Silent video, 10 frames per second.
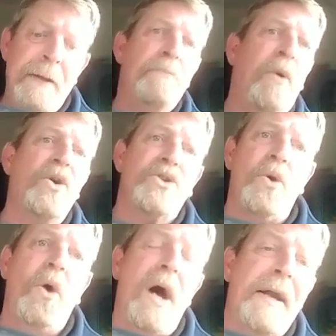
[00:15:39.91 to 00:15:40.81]

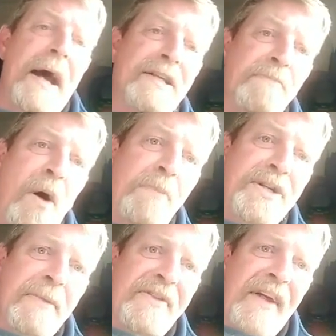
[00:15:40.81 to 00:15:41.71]
Bojo and his mob
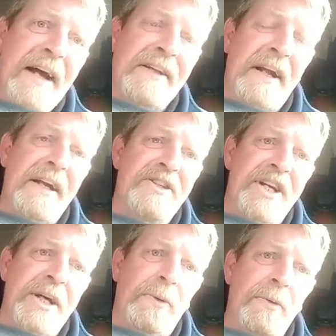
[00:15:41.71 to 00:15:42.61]
should be dragged into
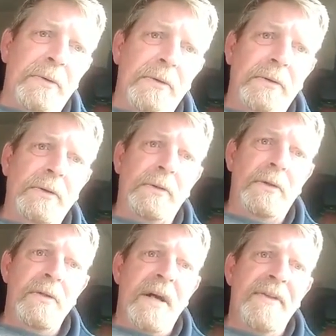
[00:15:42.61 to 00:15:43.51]
jail.
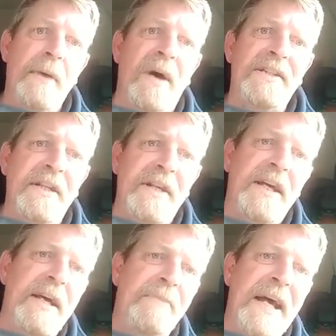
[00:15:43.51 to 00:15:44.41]
They wanted to
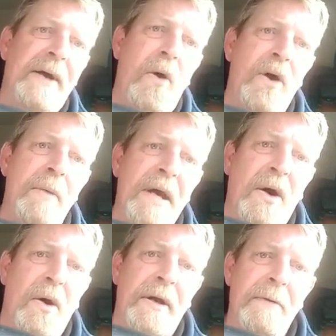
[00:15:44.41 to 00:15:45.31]
keep the economy going.